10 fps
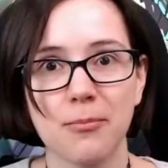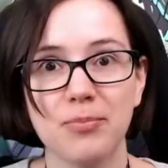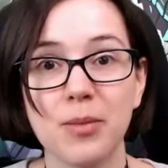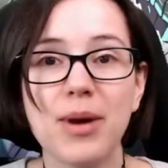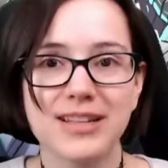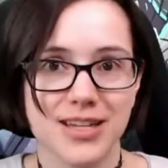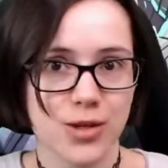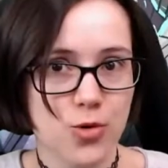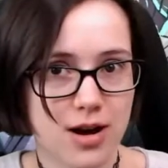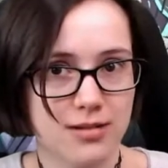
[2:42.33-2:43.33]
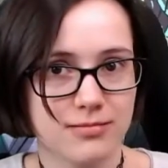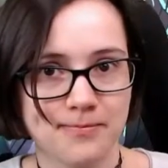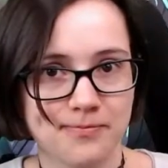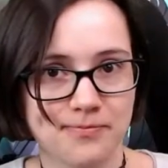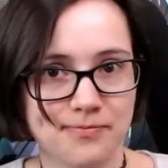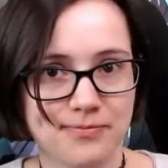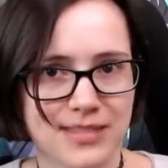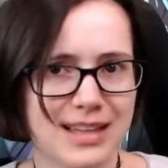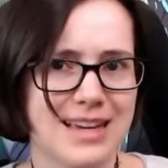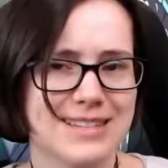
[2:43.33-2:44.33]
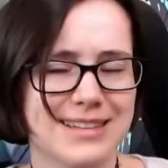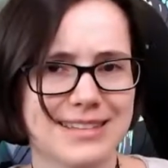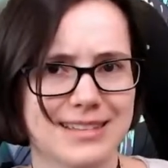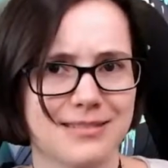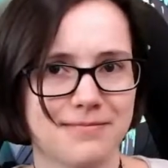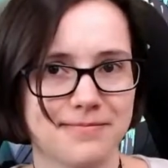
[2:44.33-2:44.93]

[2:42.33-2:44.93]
the better you are. Classic, isn't it?